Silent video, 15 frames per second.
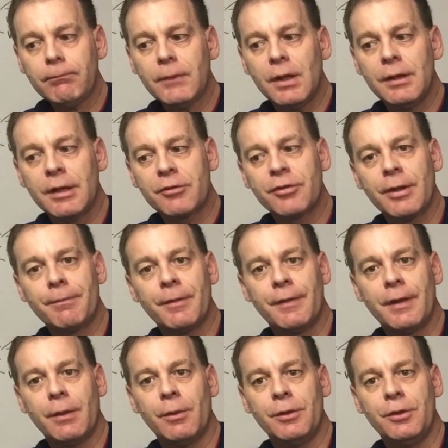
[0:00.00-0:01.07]
Next step that
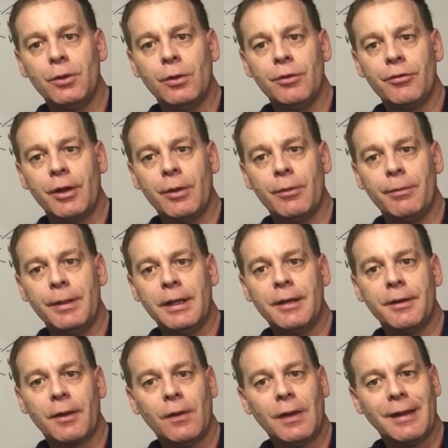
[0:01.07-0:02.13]
they would do is they would begin to
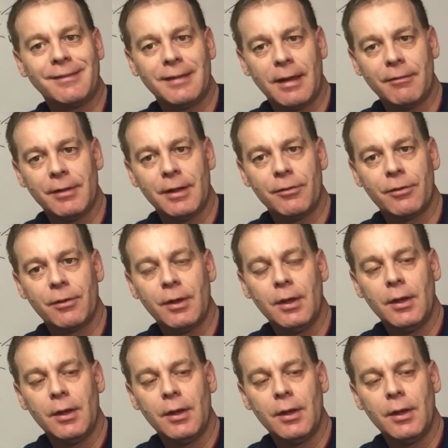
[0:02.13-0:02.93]
collect evidence.